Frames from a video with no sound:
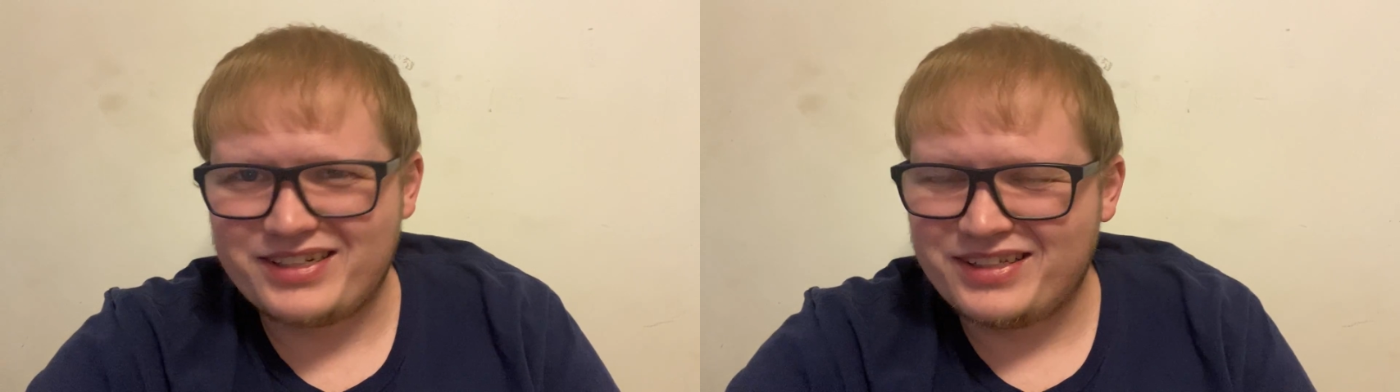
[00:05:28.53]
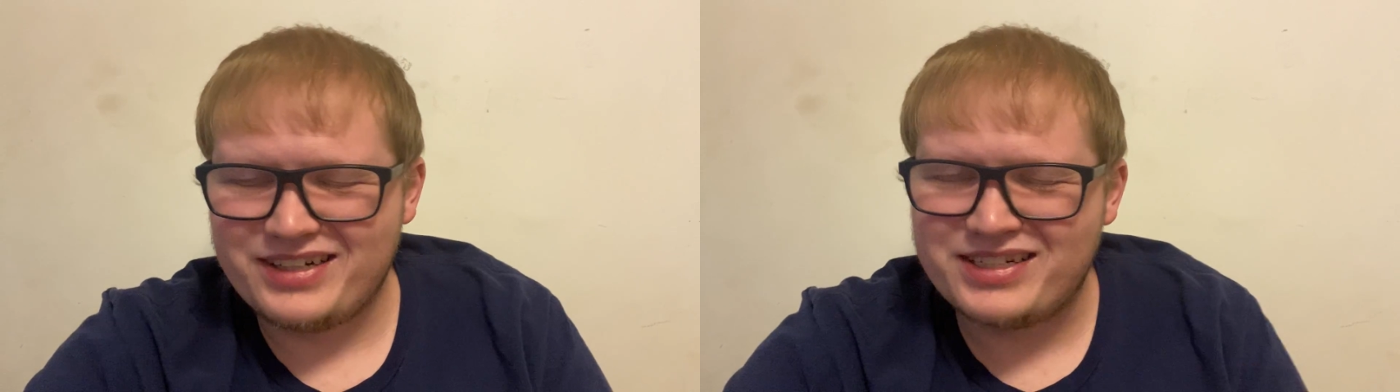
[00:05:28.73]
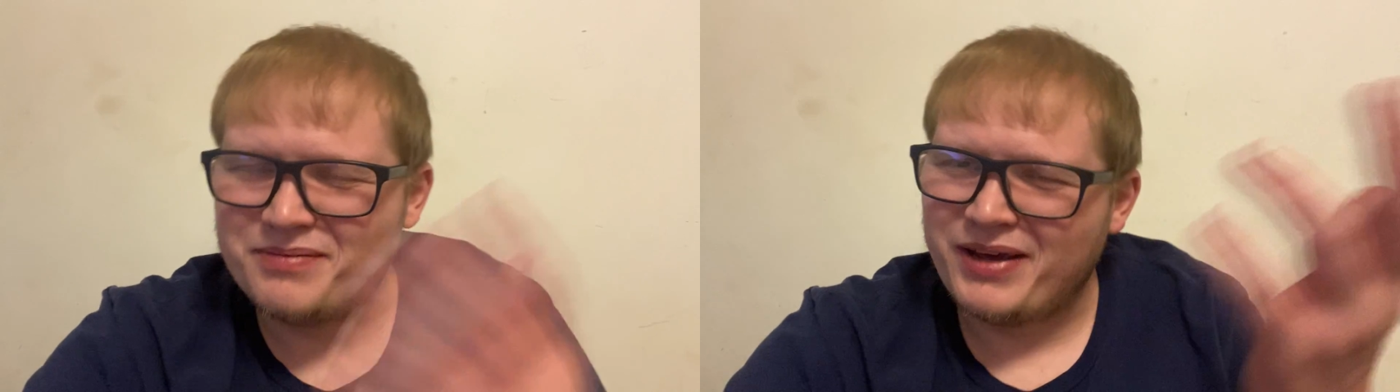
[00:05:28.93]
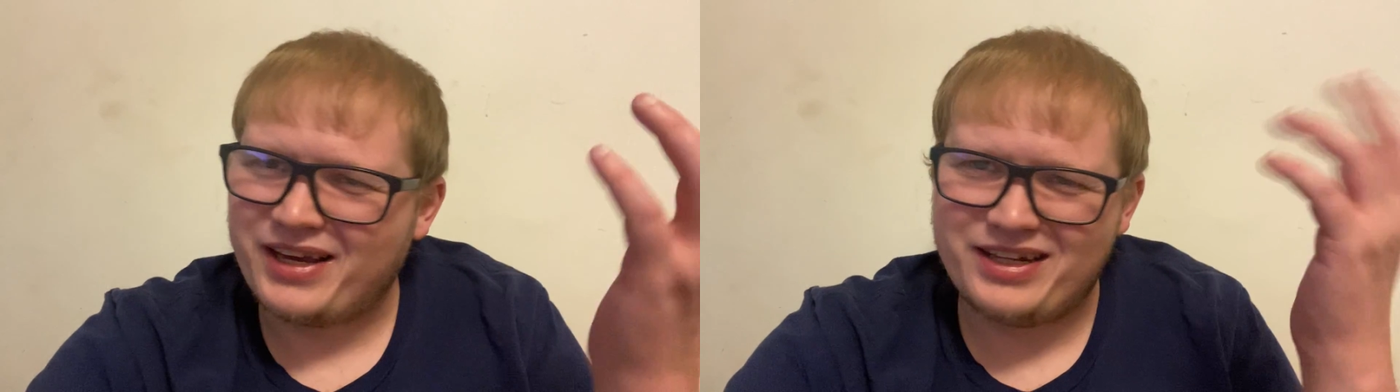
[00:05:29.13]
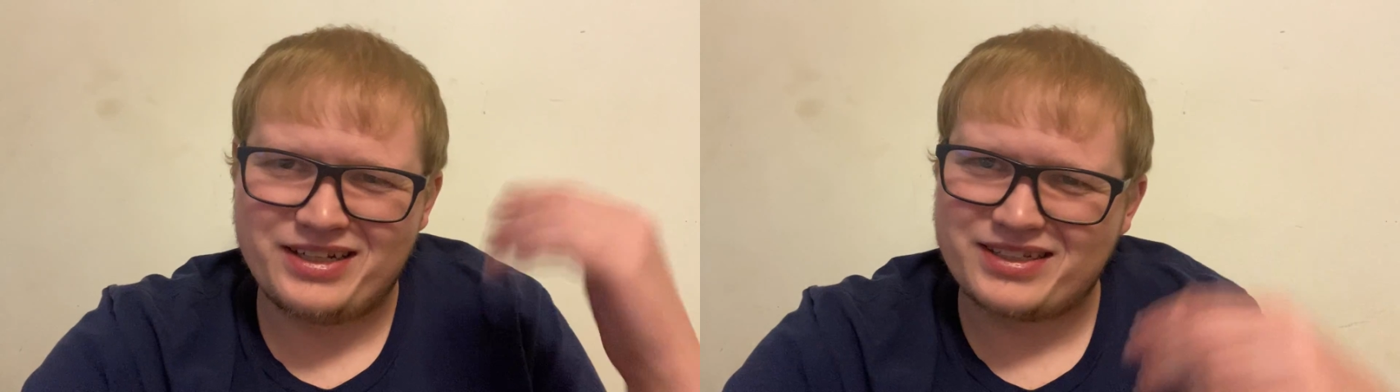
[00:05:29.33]
Doesn't make
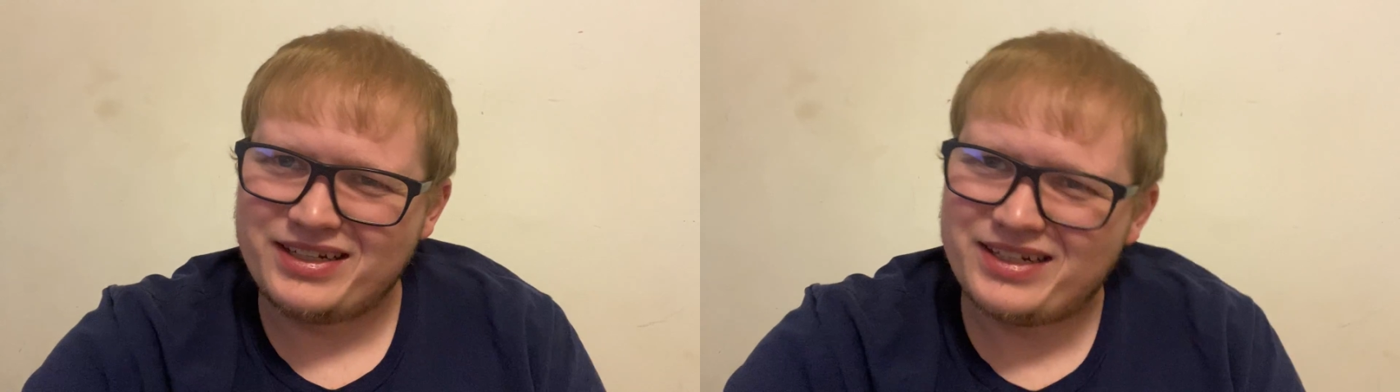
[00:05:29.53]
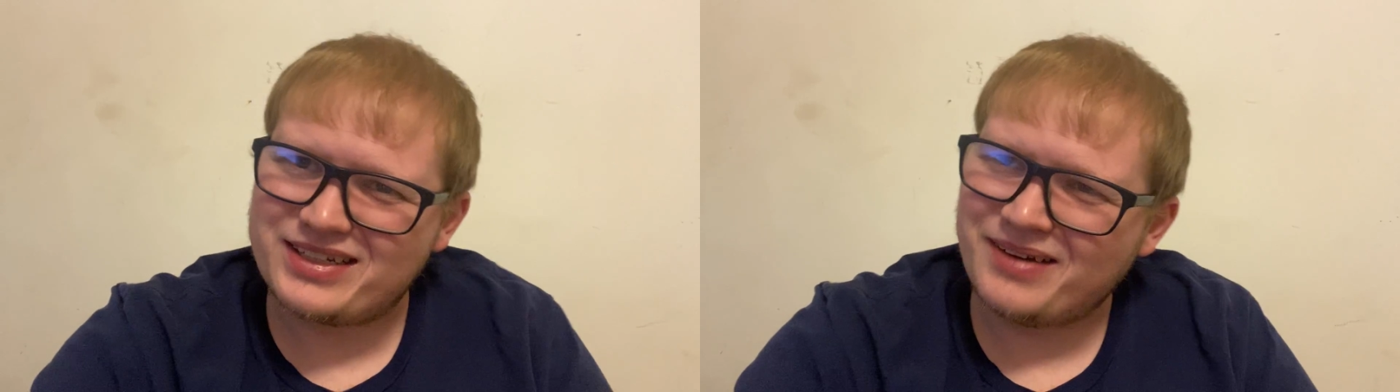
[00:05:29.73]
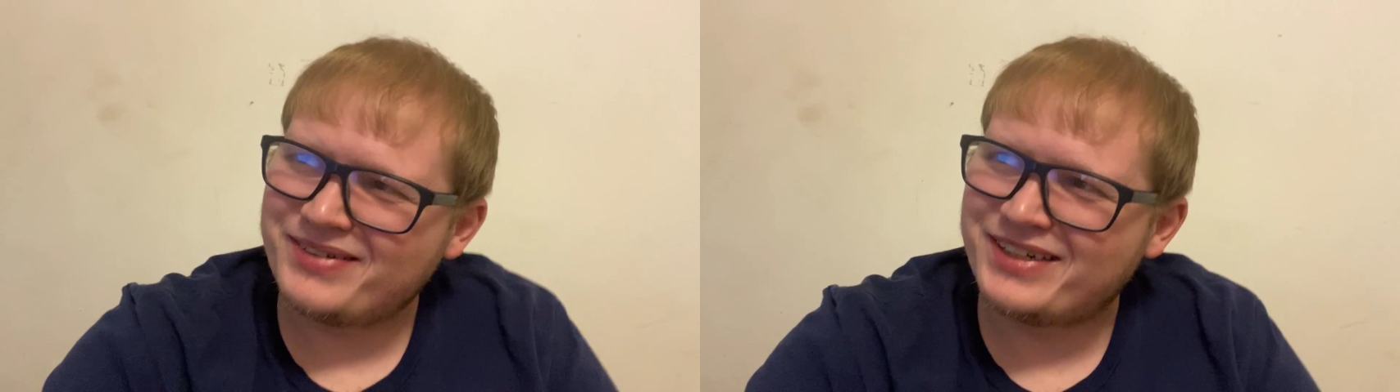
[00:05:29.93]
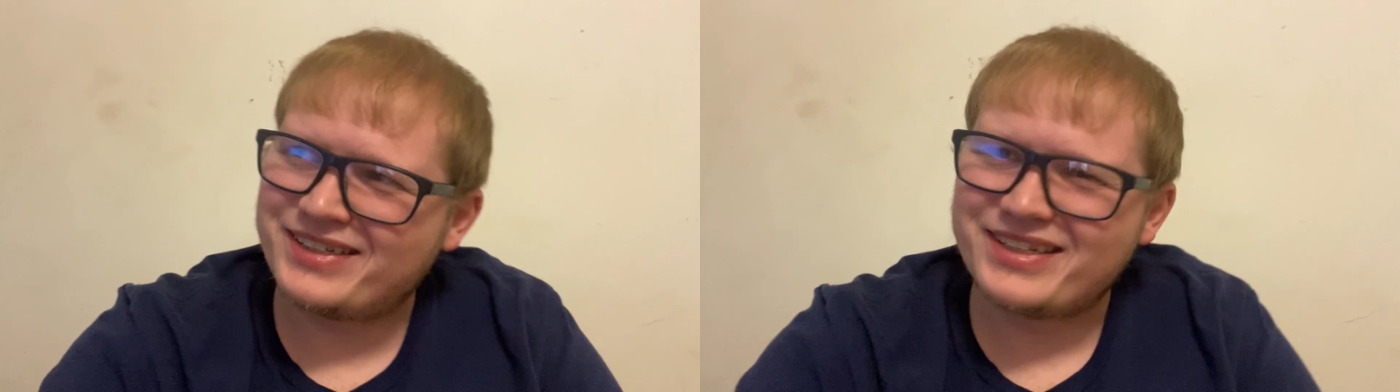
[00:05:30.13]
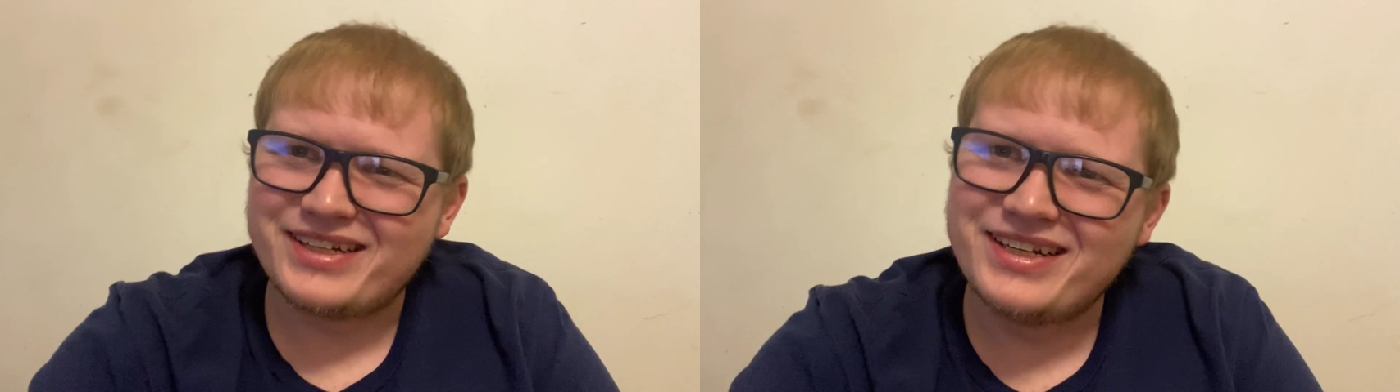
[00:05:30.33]
any sense. I'm just...
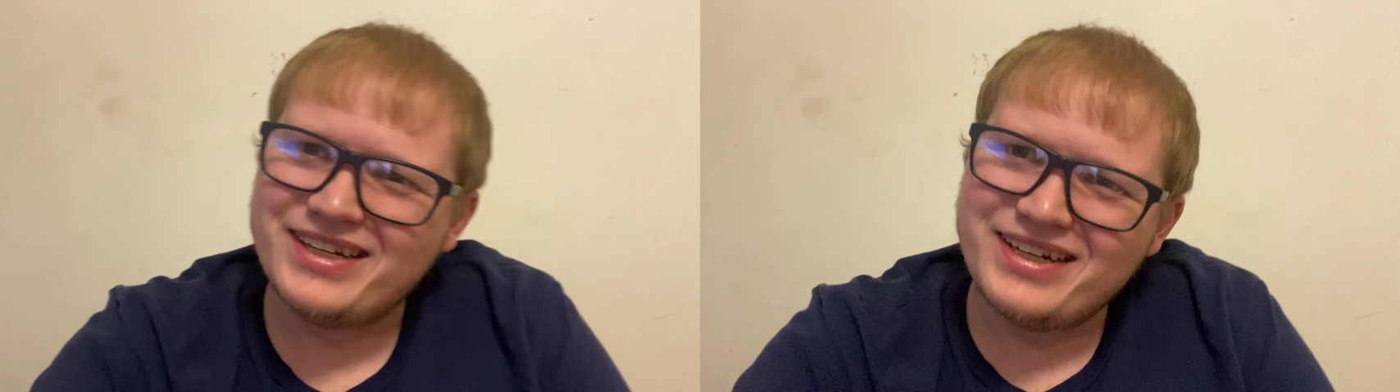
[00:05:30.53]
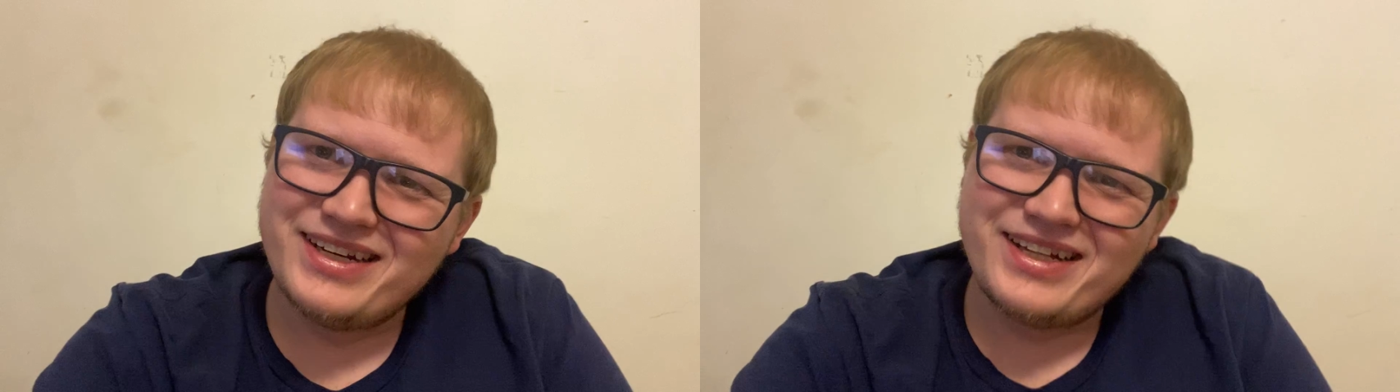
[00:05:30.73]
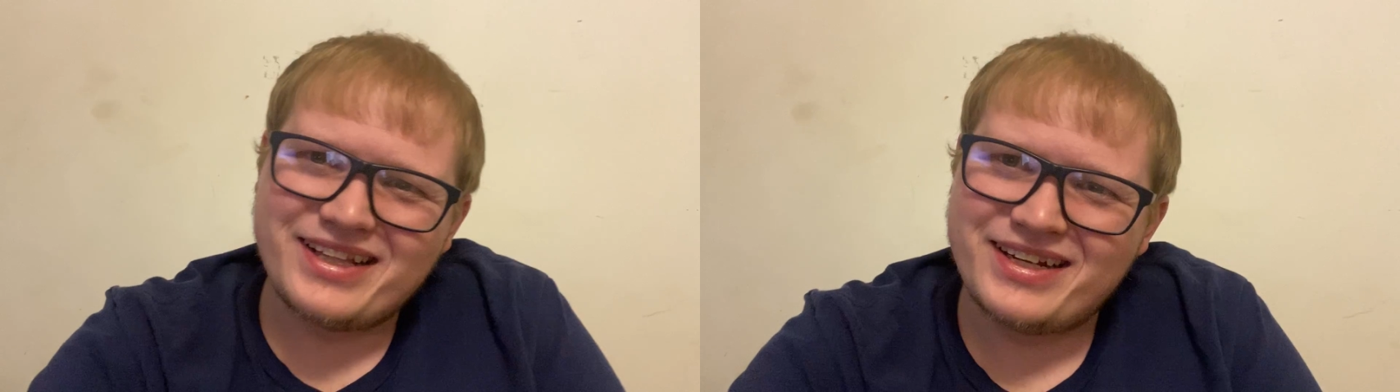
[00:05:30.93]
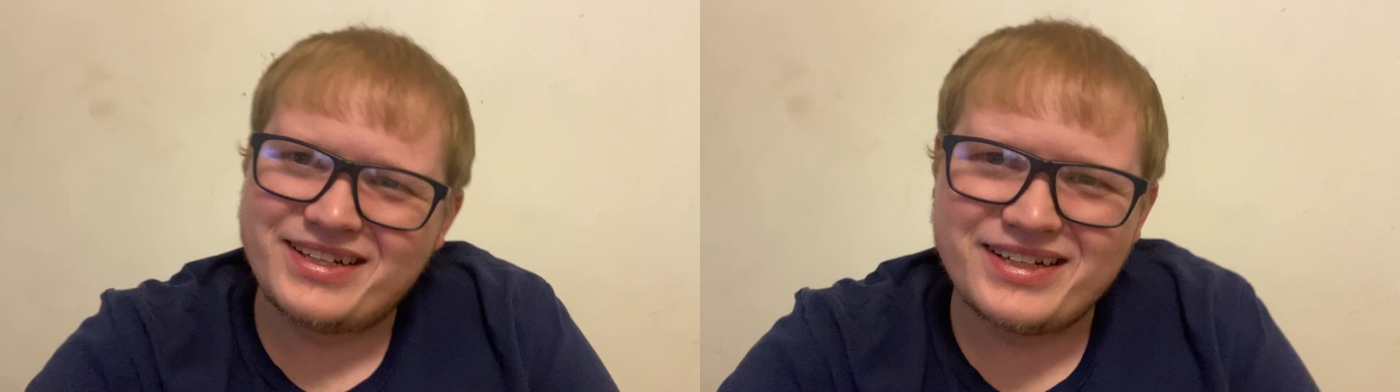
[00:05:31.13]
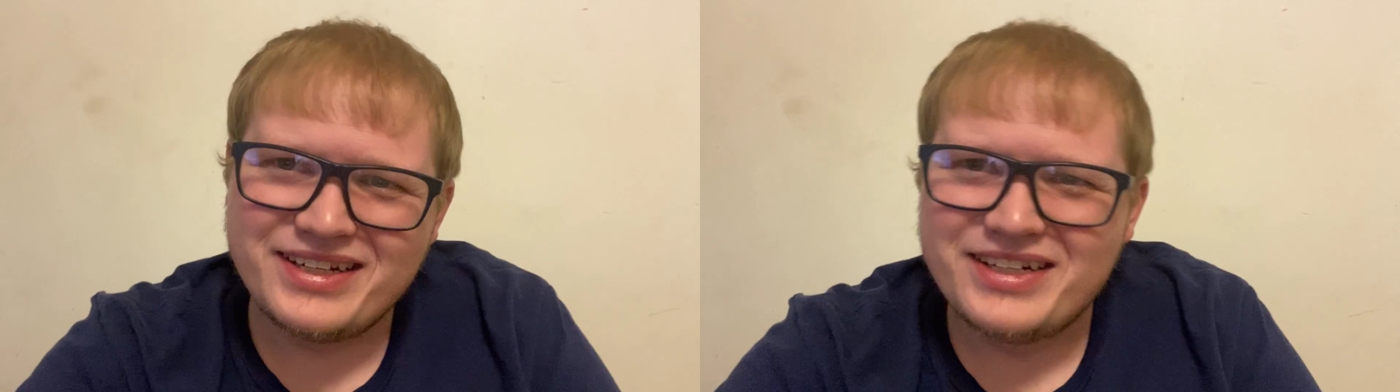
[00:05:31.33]

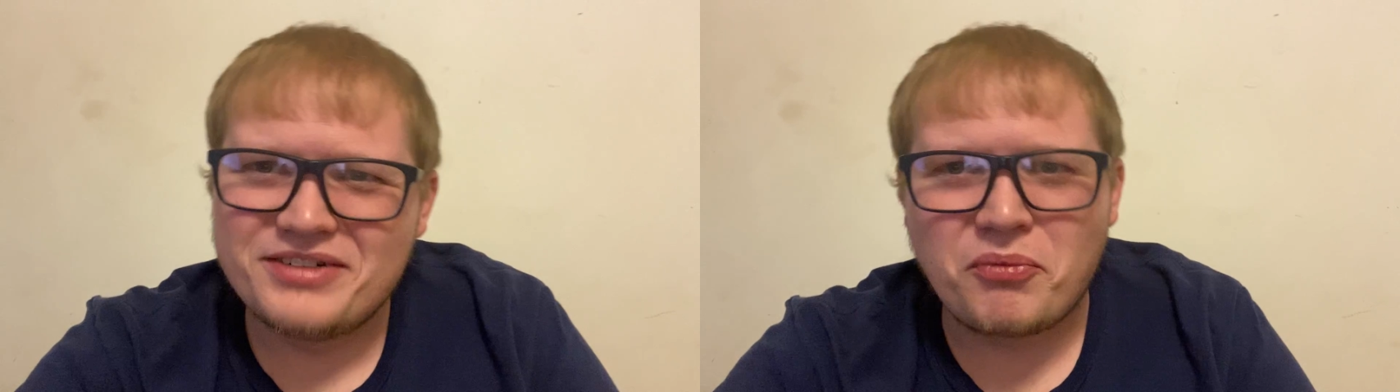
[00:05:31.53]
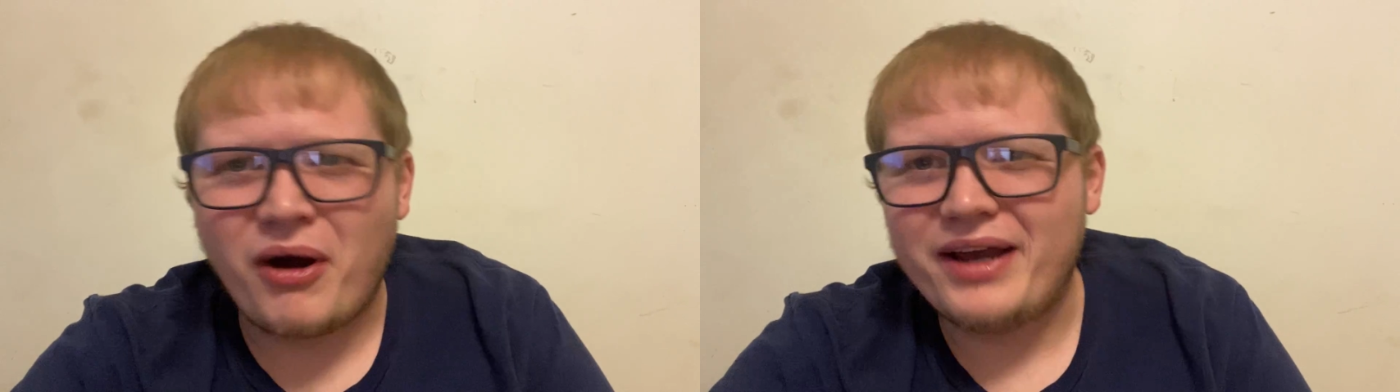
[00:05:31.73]
Why